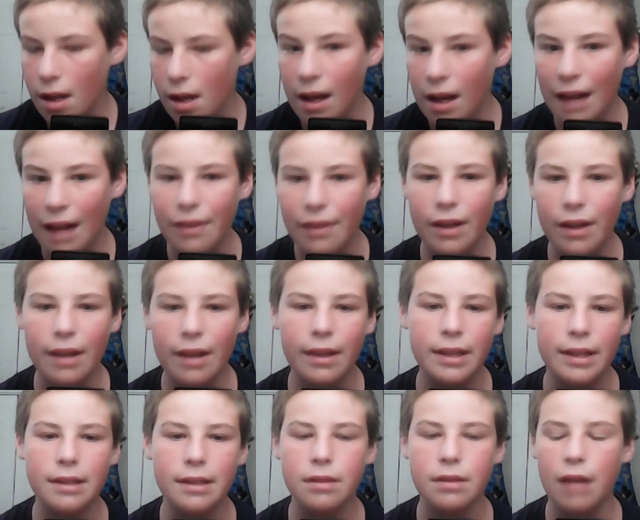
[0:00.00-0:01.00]
I think
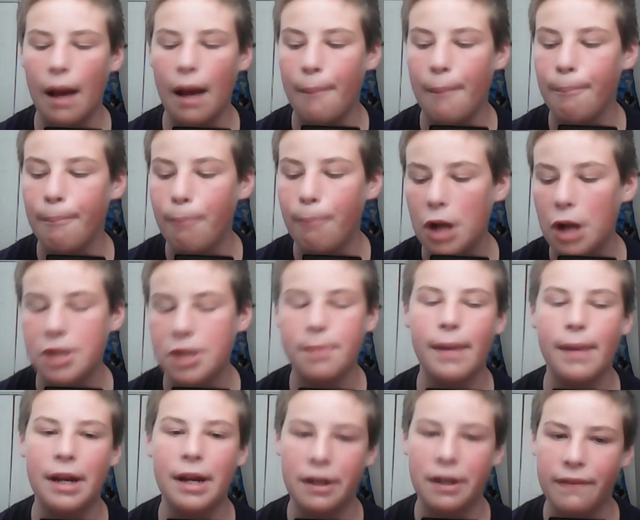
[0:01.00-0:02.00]
this is much
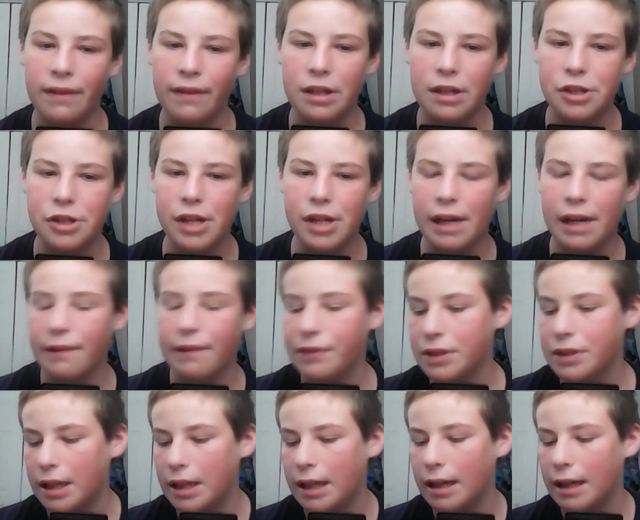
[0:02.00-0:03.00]
better for the
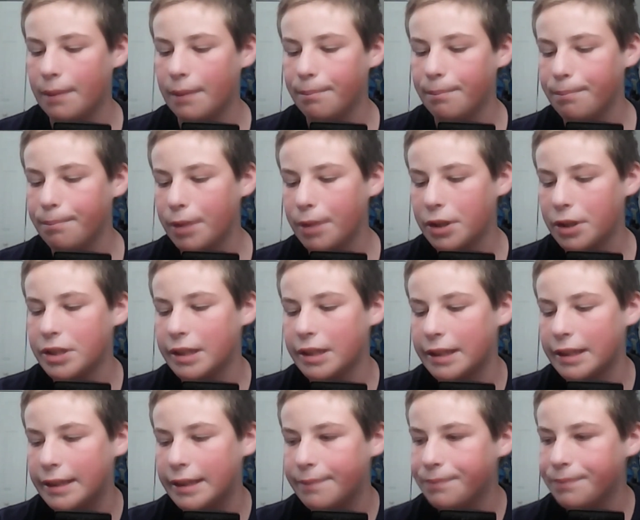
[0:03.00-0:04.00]
Chiefs, personally.